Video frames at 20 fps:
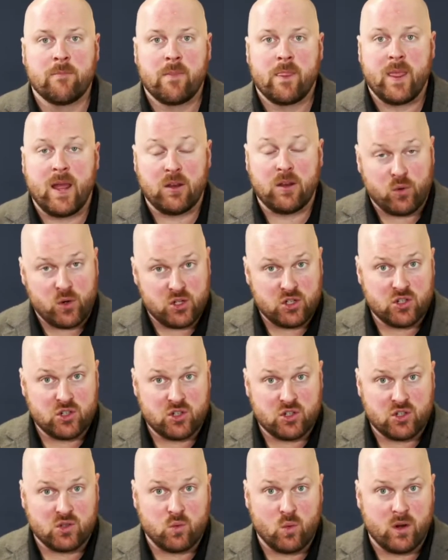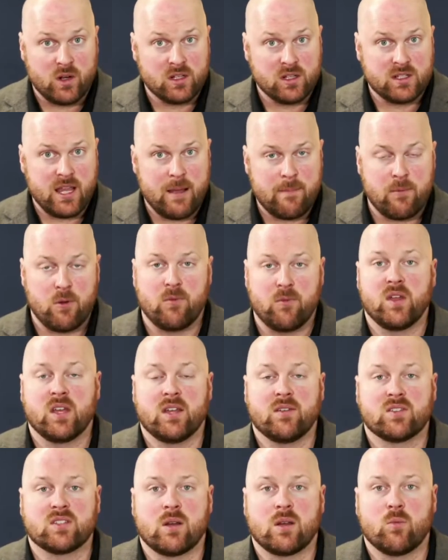And Christian's just one example. Think
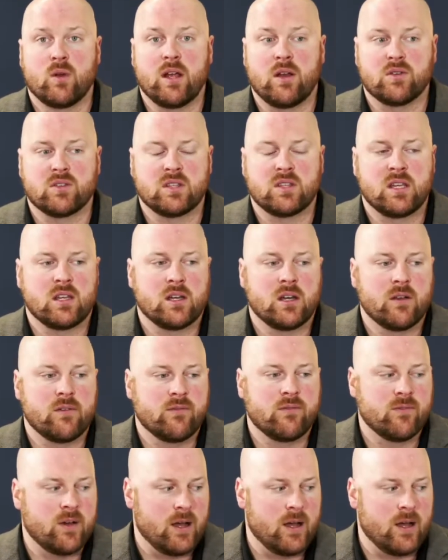of someone else. Think of